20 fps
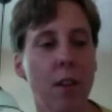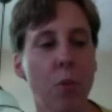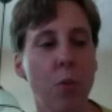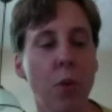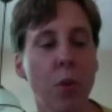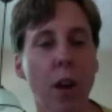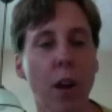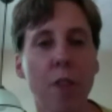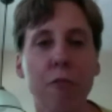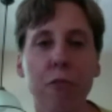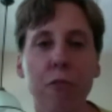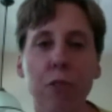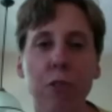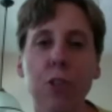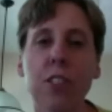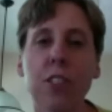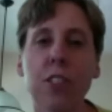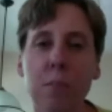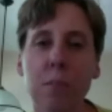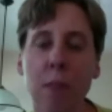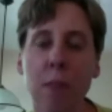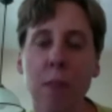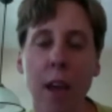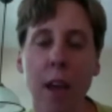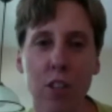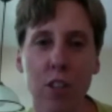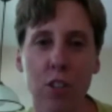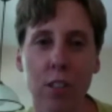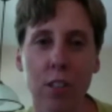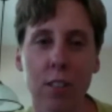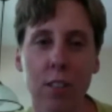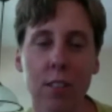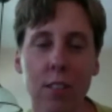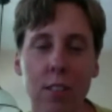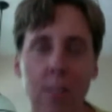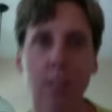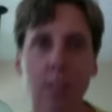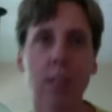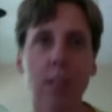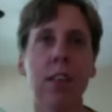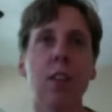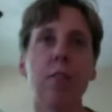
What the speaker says: I first imagined, you know,